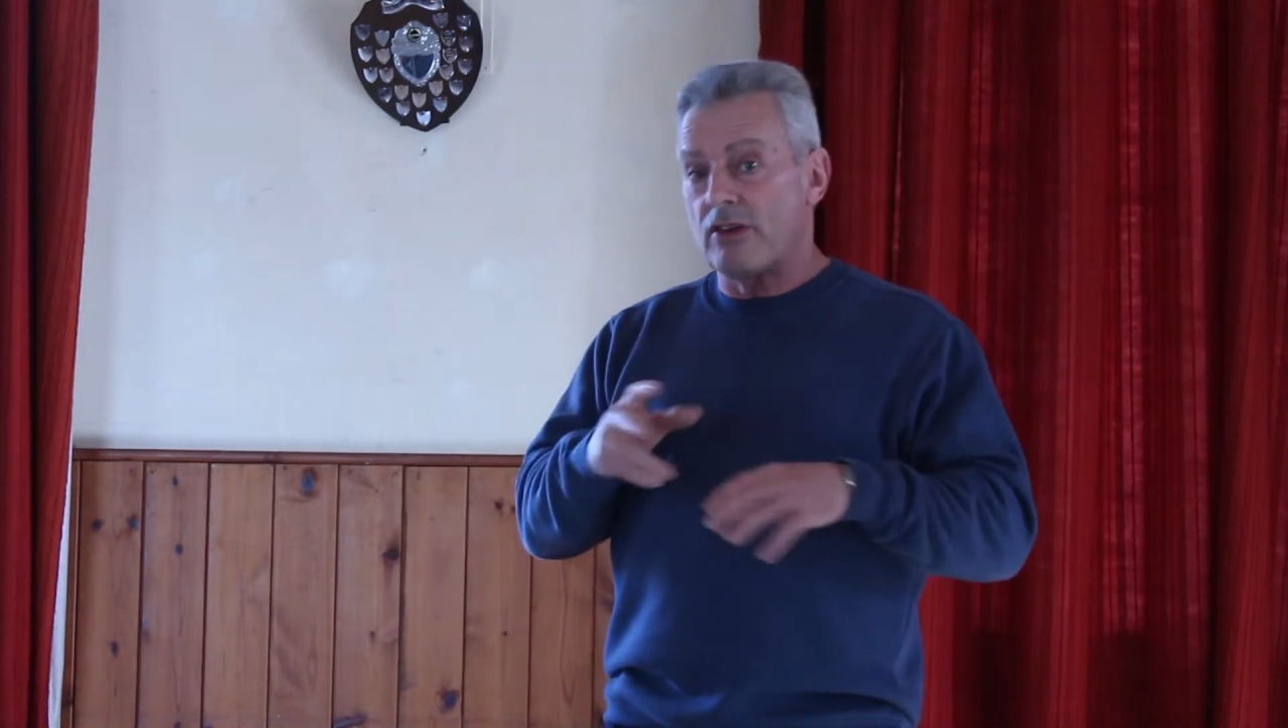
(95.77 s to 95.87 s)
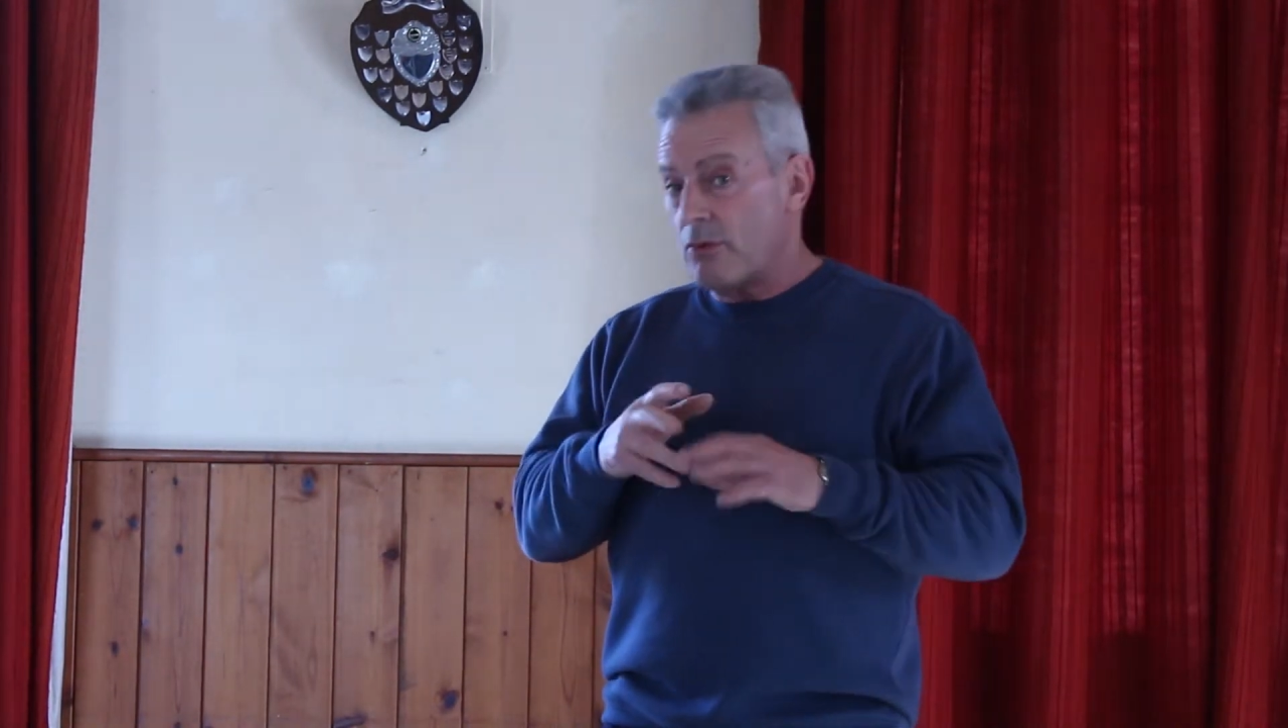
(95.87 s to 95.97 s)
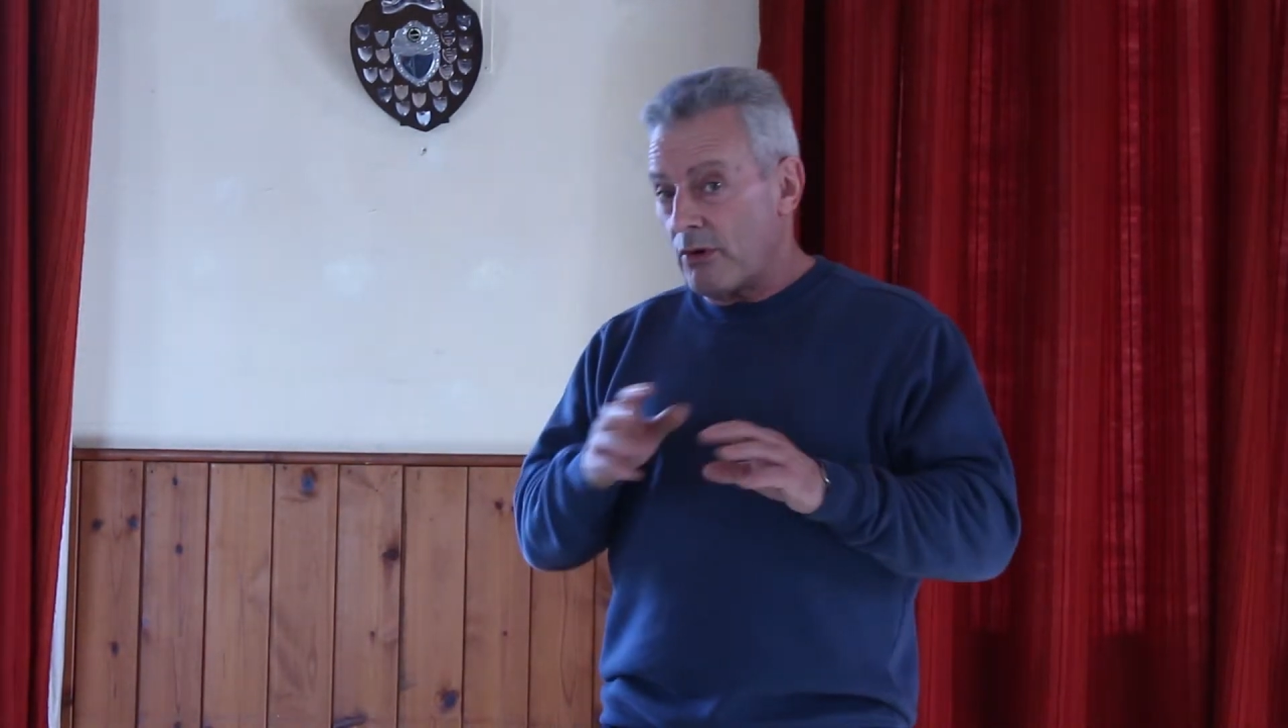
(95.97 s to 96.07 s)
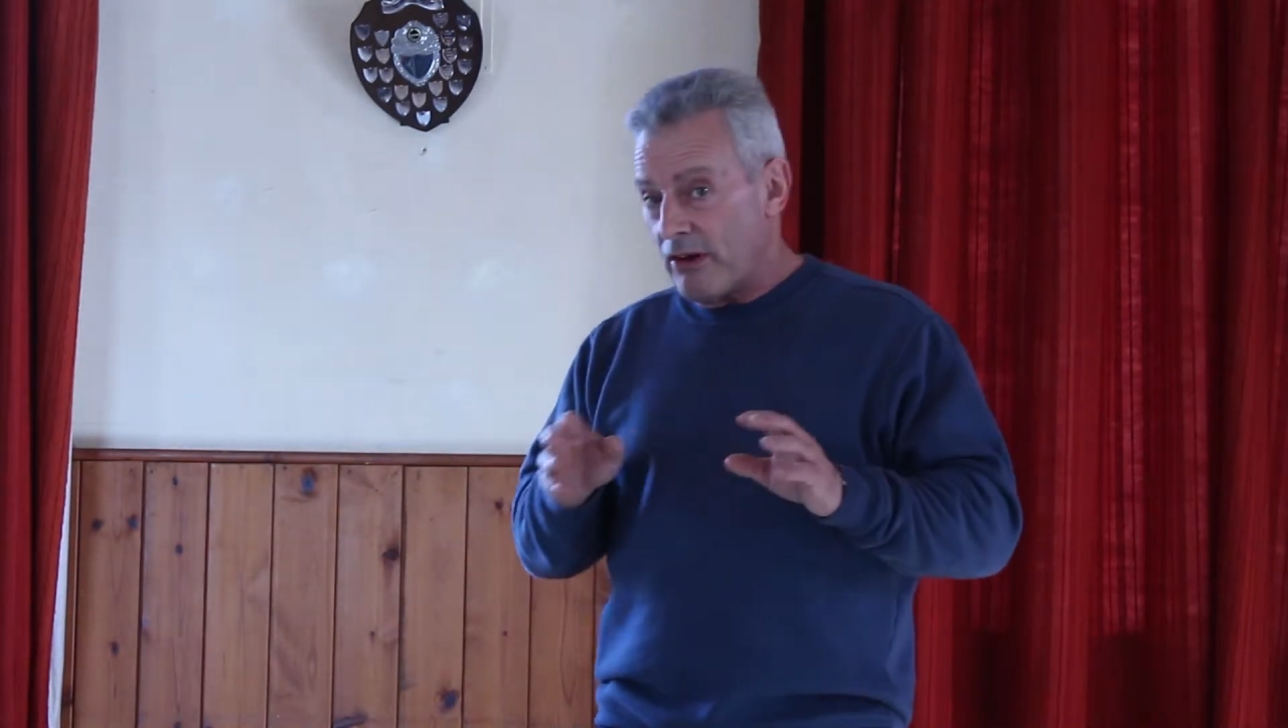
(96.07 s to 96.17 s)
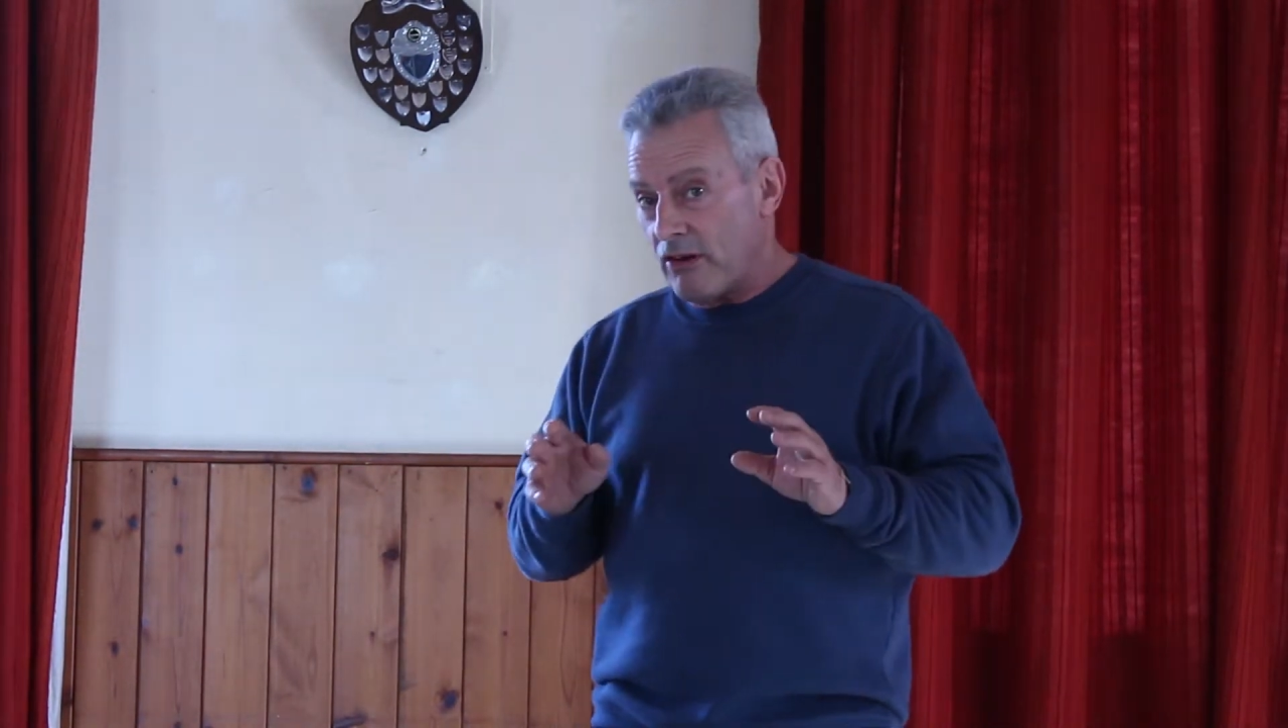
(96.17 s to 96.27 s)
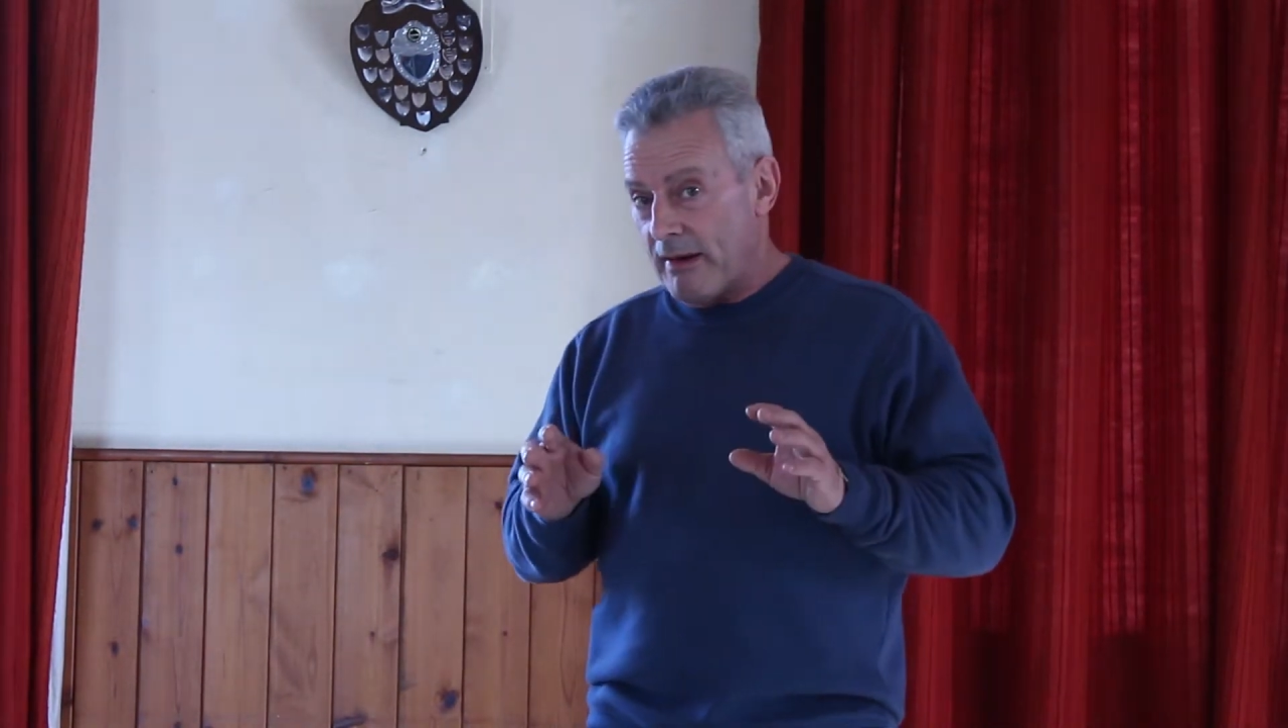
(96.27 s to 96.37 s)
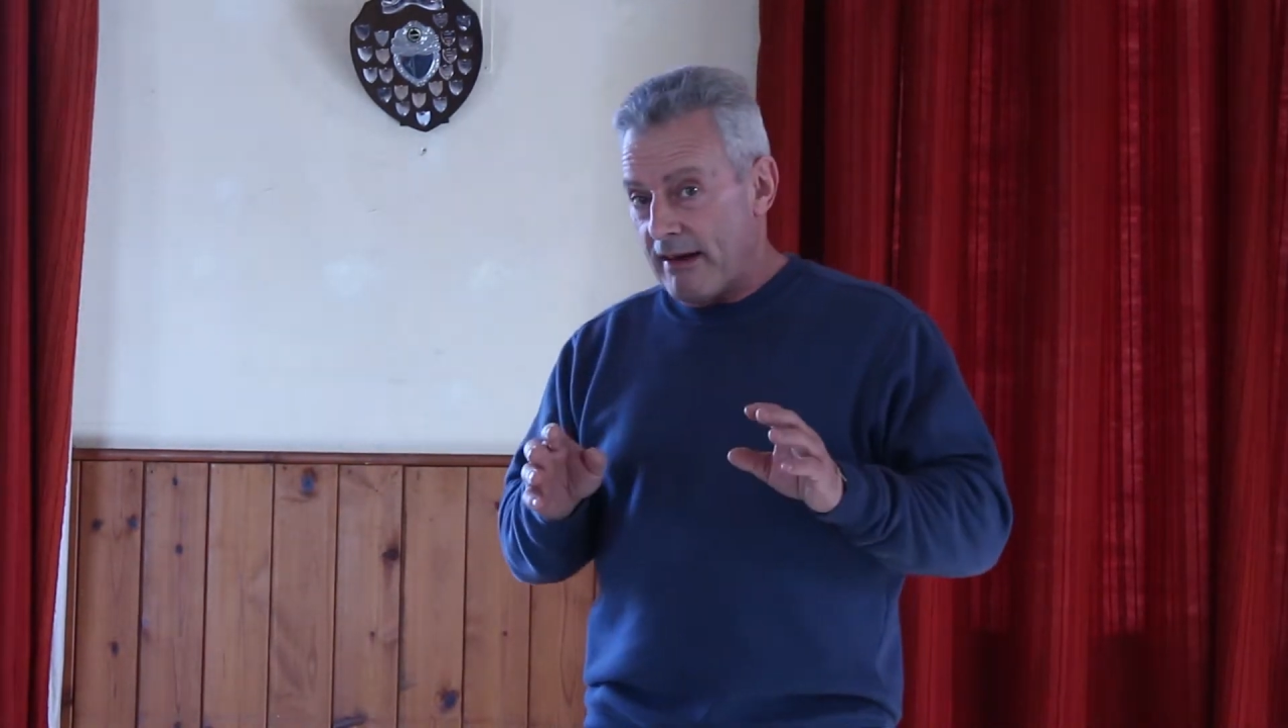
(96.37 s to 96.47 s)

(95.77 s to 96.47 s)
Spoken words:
and you won't know